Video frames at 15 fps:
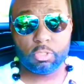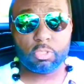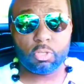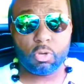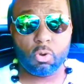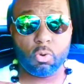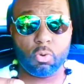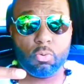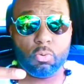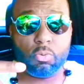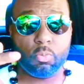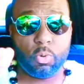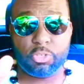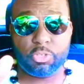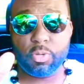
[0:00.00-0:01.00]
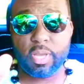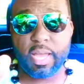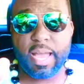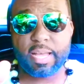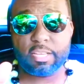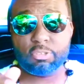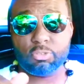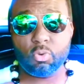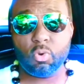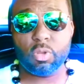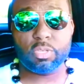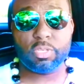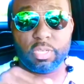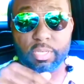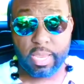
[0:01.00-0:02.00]
So what you guys
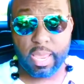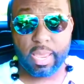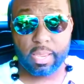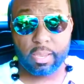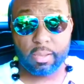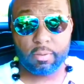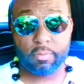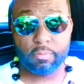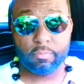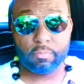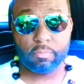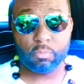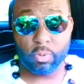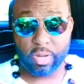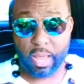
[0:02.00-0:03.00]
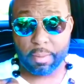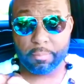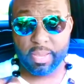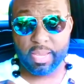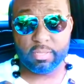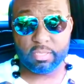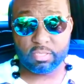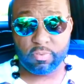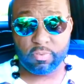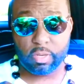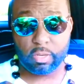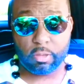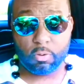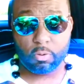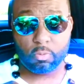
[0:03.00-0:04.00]
saw today when I made this
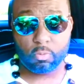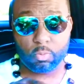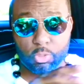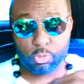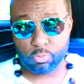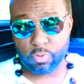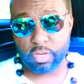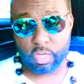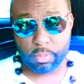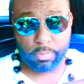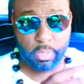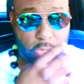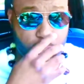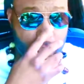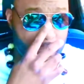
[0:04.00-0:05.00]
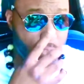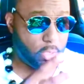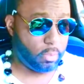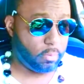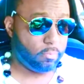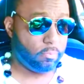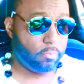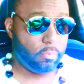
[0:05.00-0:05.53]
video was trade number 18.